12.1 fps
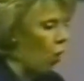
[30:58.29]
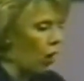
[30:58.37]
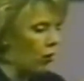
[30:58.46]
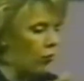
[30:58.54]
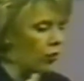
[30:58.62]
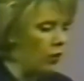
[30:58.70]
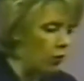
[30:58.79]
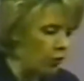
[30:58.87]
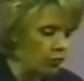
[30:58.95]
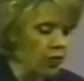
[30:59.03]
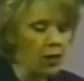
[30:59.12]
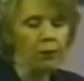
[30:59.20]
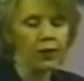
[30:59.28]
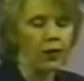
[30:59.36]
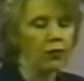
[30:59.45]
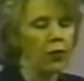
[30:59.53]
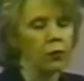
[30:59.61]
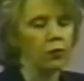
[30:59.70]
walk the earth, they
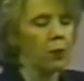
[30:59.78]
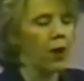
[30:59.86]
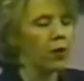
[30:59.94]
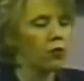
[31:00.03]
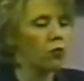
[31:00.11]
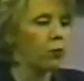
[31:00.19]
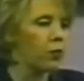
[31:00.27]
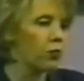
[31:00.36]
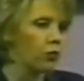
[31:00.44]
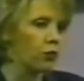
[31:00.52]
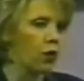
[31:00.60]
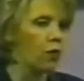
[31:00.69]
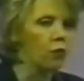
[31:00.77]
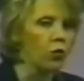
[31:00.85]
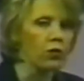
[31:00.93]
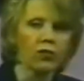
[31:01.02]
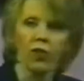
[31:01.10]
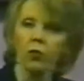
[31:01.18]
believed they were departed spirits of loved
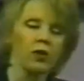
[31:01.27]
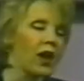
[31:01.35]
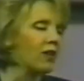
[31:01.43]
ones. They were